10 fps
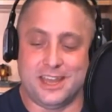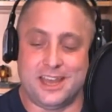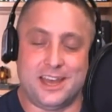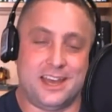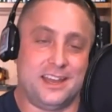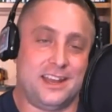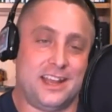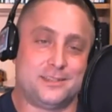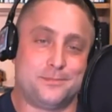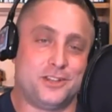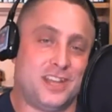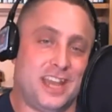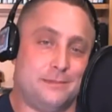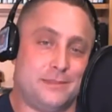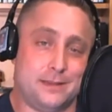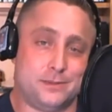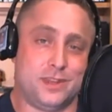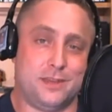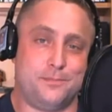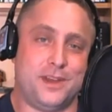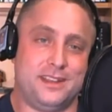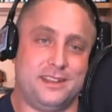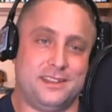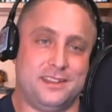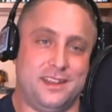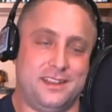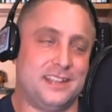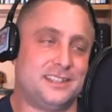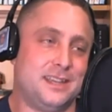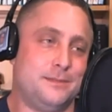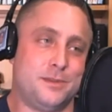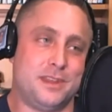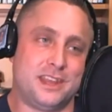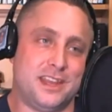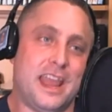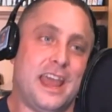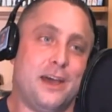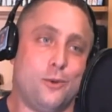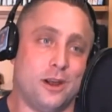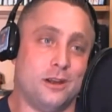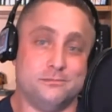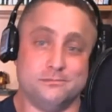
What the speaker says: It has a bunch of game types with it, but that seems to be the thing now where